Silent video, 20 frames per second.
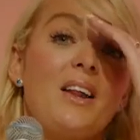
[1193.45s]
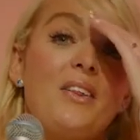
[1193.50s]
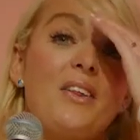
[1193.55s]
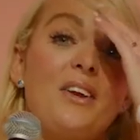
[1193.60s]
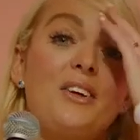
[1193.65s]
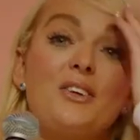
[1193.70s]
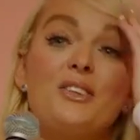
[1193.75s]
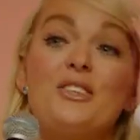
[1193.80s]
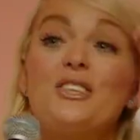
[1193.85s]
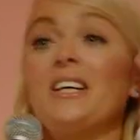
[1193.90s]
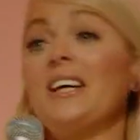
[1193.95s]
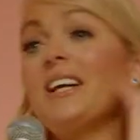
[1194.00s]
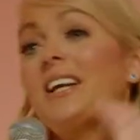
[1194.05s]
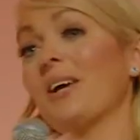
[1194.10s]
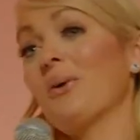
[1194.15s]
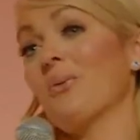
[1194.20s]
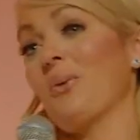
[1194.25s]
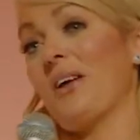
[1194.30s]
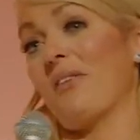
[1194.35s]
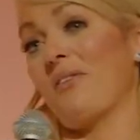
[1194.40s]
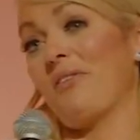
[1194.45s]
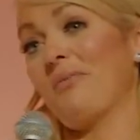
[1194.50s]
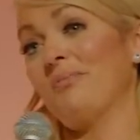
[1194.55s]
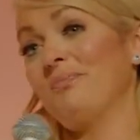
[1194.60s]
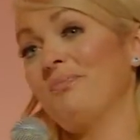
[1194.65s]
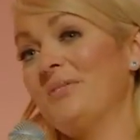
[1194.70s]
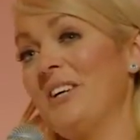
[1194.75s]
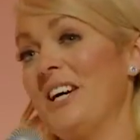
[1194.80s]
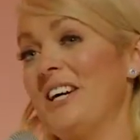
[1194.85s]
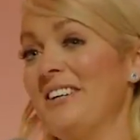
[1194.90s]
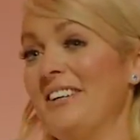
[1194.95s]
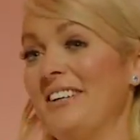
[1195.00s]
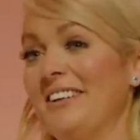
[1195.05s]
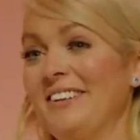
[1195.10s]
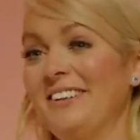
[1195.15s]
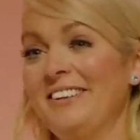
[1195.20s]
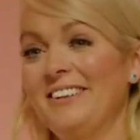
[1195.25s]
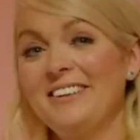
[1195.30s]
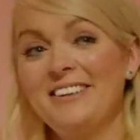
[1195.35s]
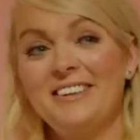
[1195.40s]
that you're dealing with.
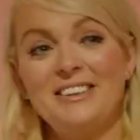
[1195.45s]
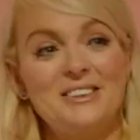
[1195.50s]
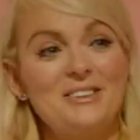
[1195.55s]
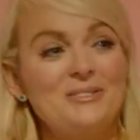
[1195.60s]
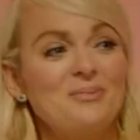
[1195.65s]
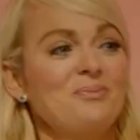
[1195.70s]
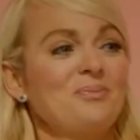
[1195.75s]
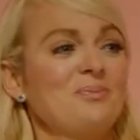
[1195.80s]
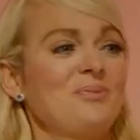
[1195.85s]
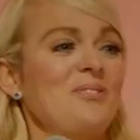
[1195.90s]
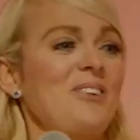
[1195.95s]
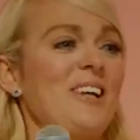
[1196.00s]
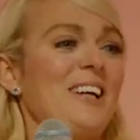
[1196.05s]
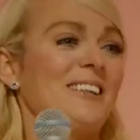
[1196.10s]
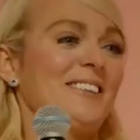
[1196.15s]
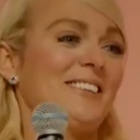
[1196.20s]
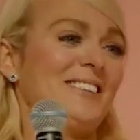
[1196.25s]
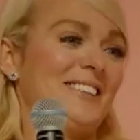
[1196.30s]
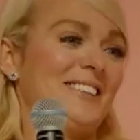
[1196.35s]
Thanks.